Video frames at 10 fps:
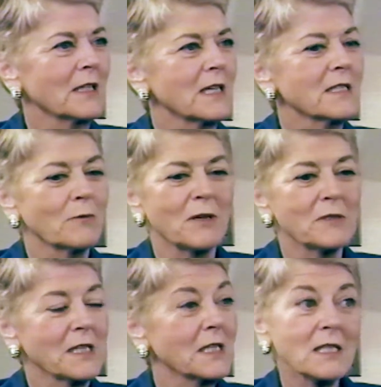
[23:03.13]
And I said, what
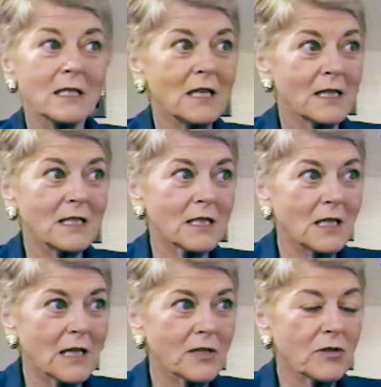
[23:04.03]
was that? He said, I said,
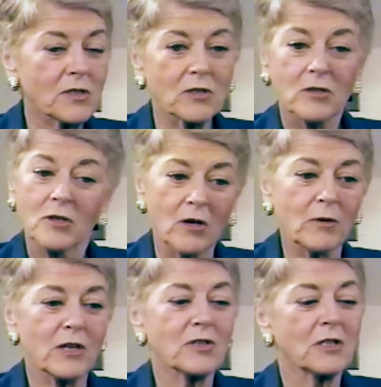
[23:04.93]
didn't he answer? He said, no,
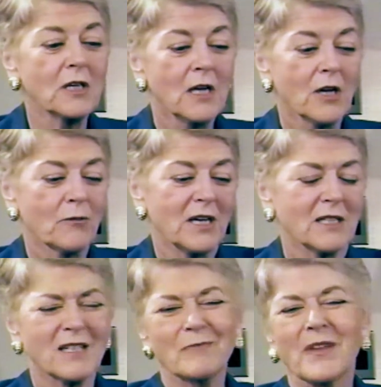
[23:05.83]
he used to read it.
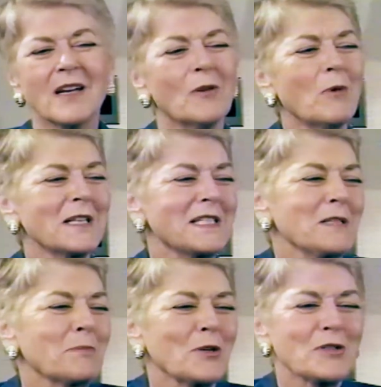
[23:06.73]
I said, what is
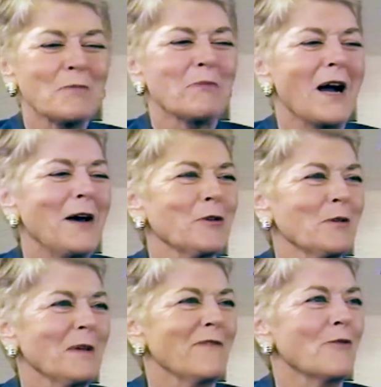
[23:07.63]
this person
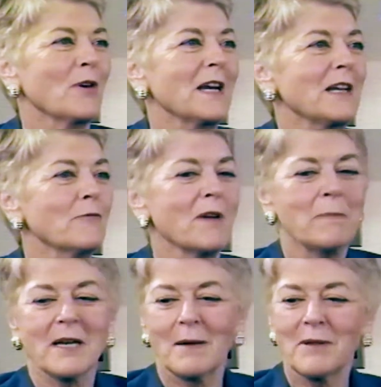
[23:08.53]
bothering me for? And he'd
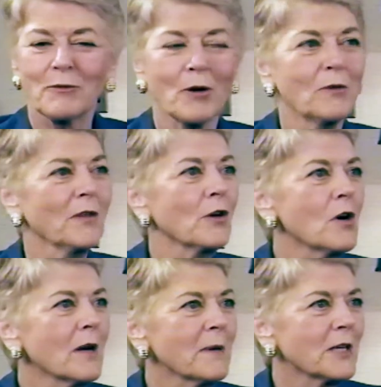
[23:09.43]
rip it up and throw it in the
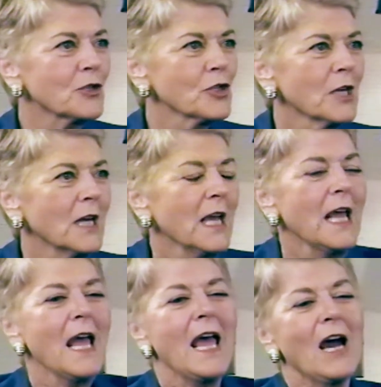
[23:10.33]
garbage.
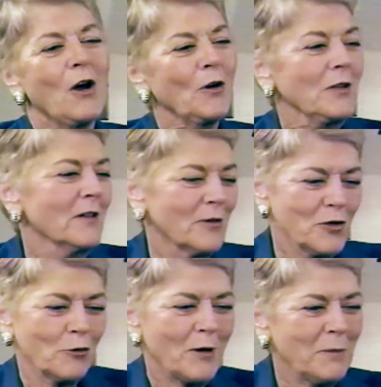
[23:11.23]
Uh, or, you know,
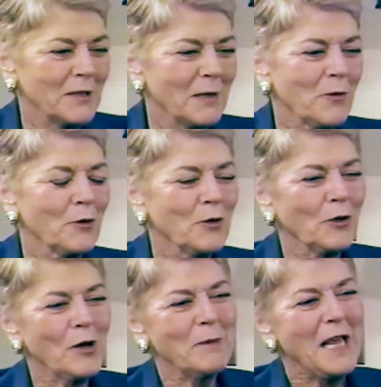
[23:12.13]
scrumple it up and throw it in
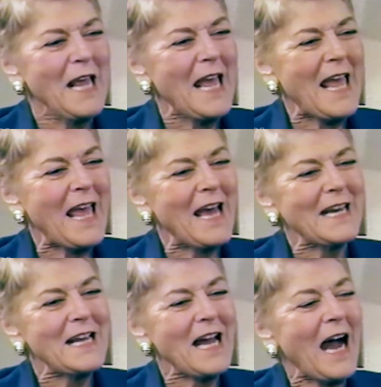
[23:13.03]
the garbage.
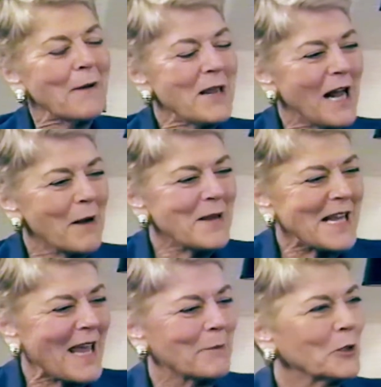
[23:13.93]
And I mean, I
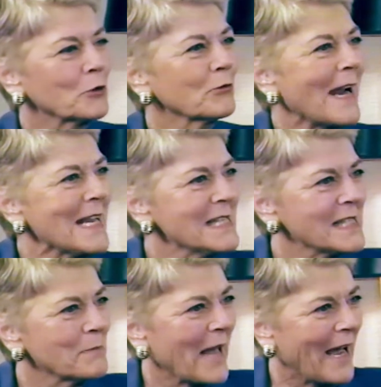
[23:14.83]
became
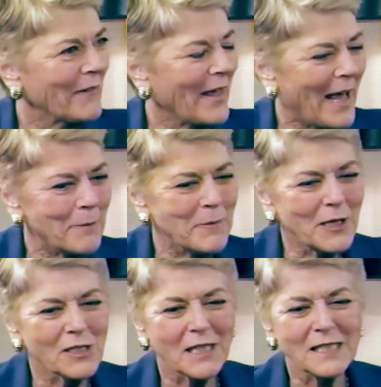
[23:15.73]
crazed about that,
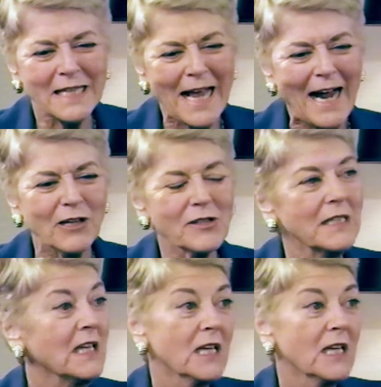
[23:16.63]
because I said, how do you do?